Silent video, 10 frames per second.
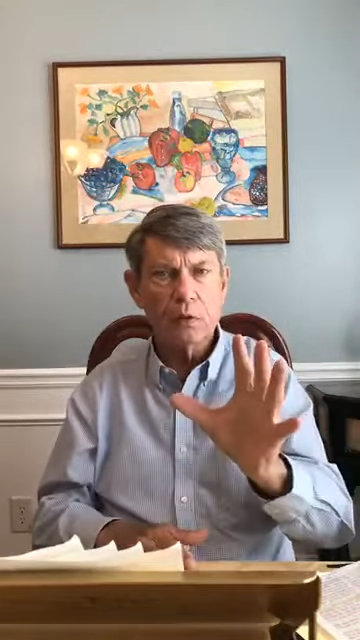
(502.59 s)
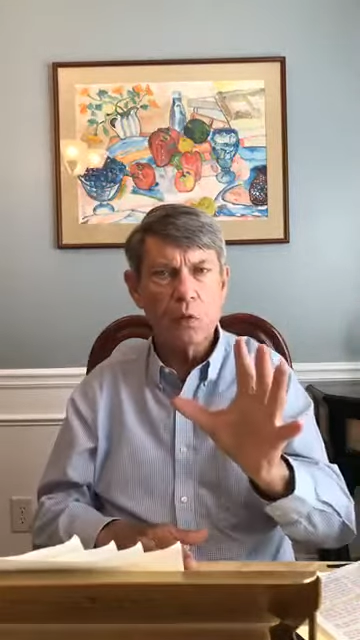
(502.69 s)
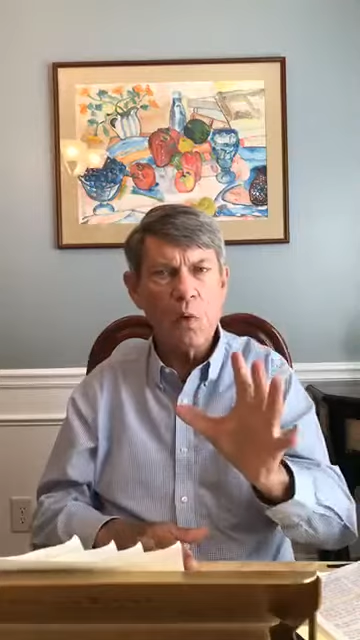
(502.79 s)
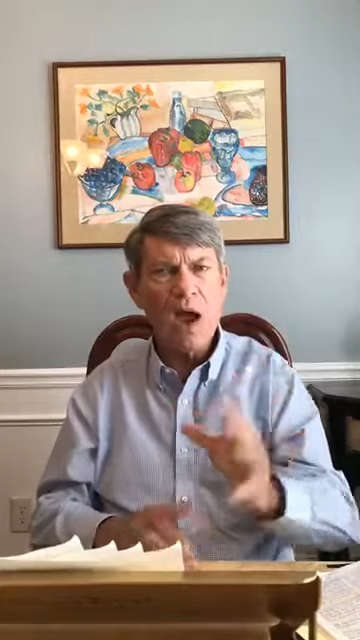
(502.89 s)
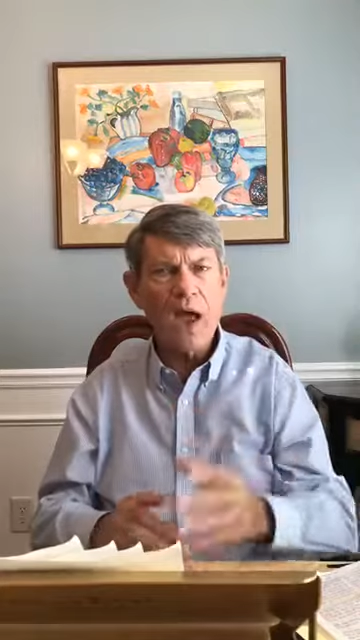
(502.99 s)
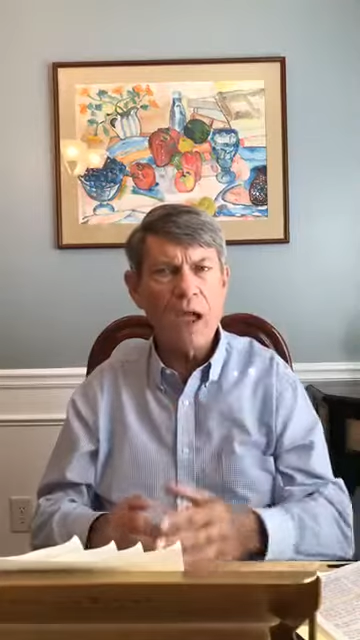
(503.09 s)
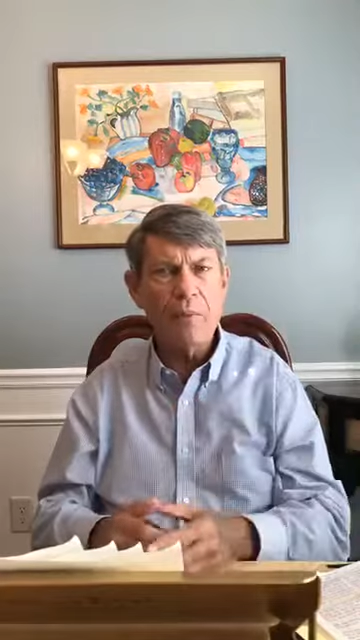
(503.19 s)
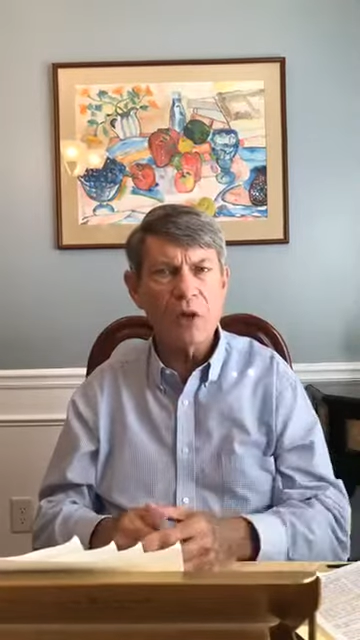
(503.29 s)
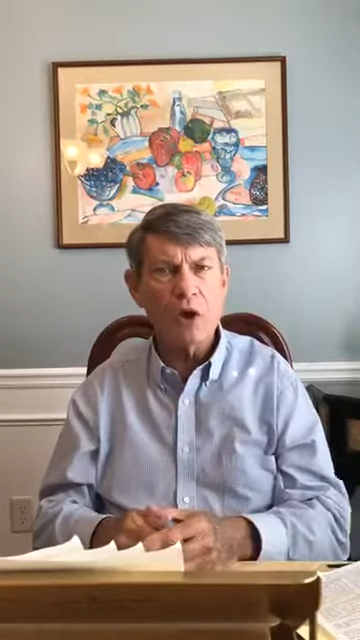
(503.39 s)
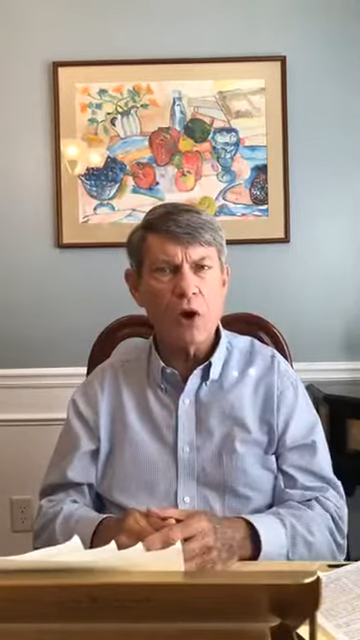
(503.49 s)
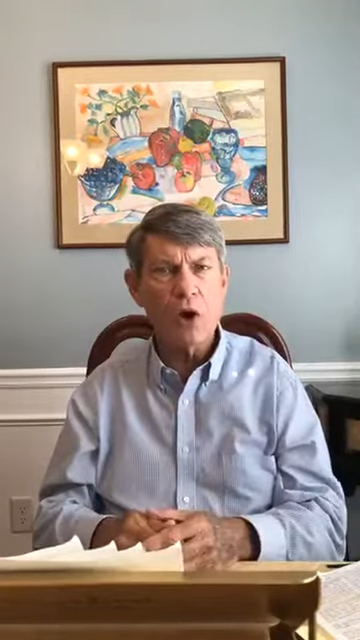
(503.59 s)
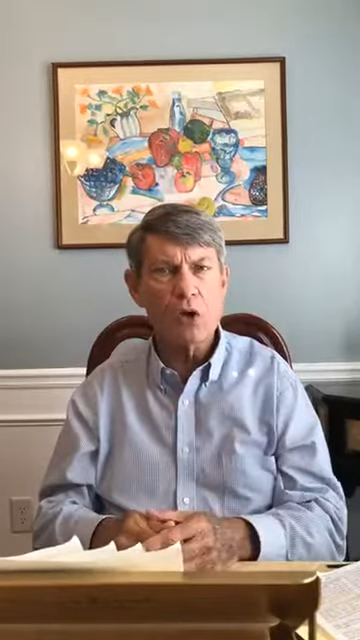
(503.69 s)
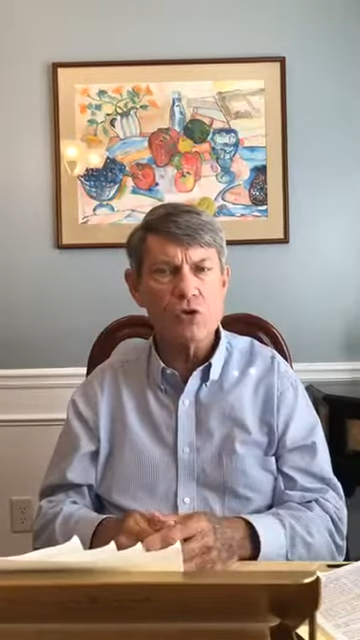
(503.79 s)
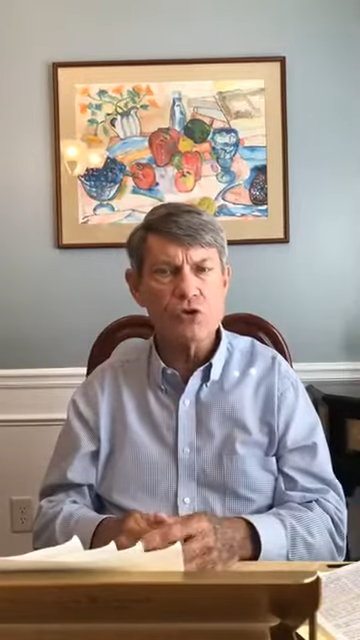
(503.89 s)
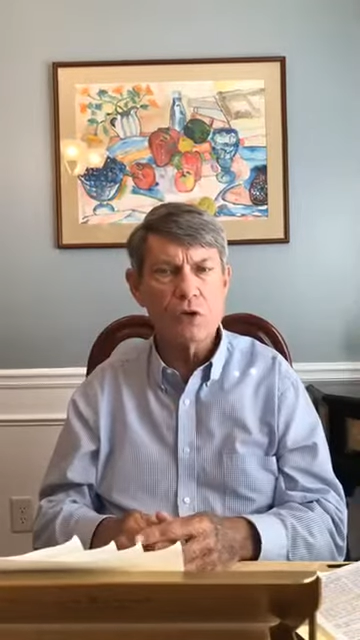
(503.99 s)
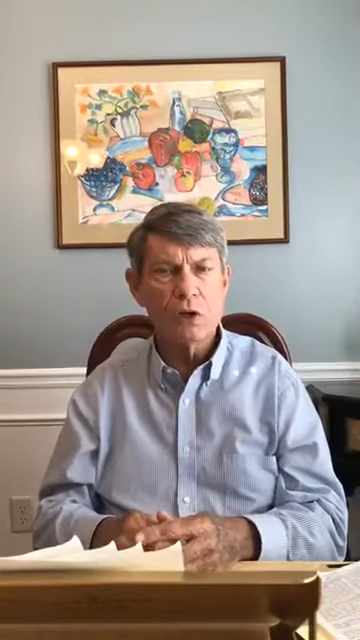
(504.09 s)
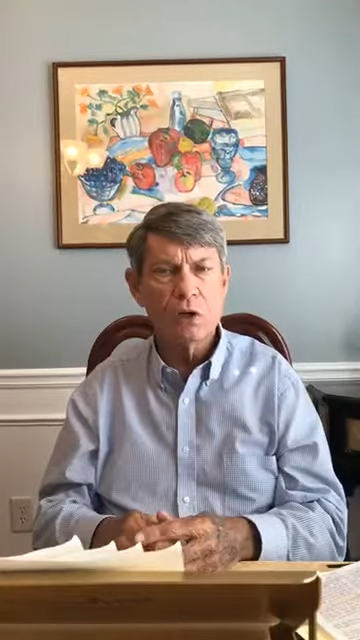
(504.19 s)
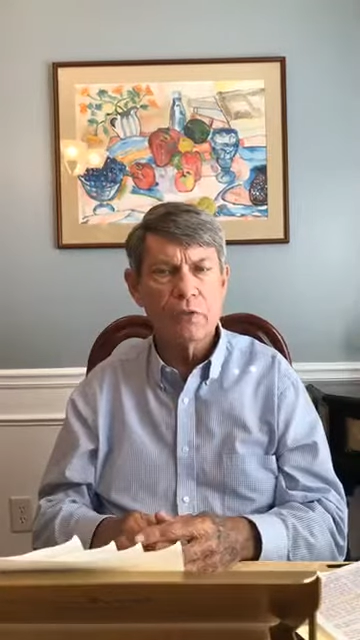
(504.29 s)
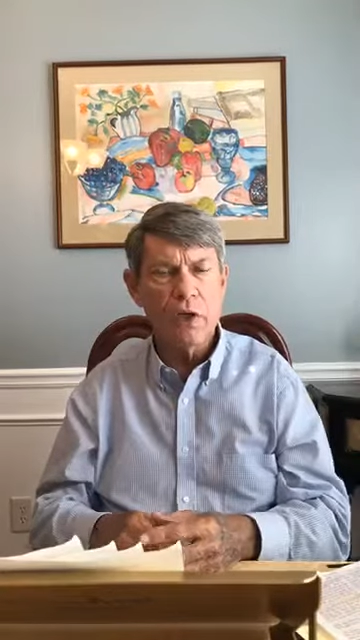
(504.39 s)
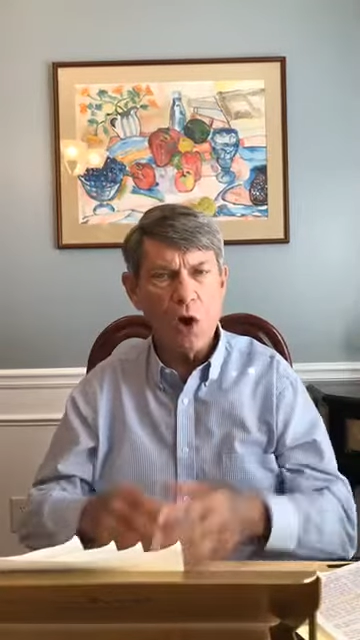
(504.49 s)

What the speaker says: Why? Because the